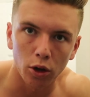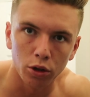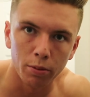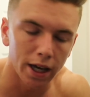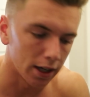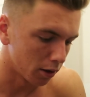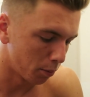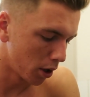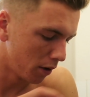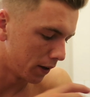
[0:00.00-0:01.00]
you make the
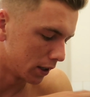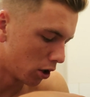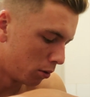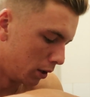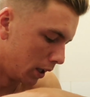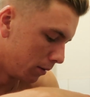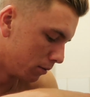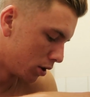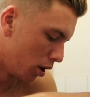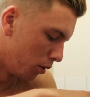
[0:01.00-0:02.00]
perfect omelette.
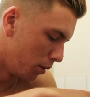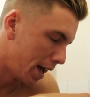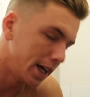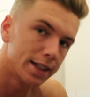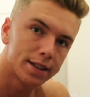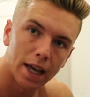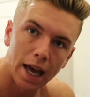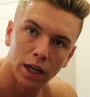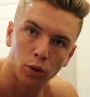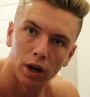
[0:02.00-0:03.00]
So 8
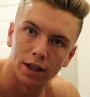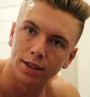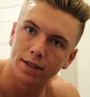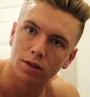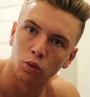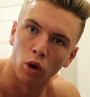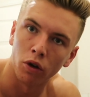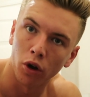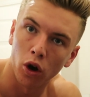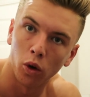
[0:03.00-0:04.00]
egg whites,
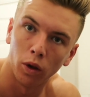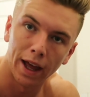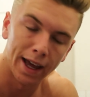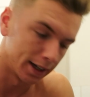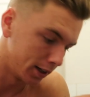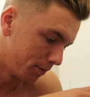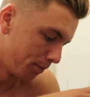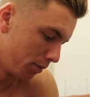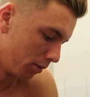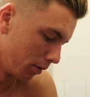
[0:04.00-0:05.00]
1 whole egg.
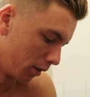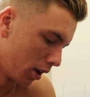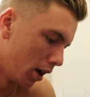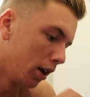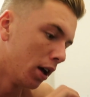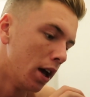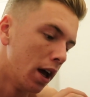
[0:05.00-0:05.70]
Okay,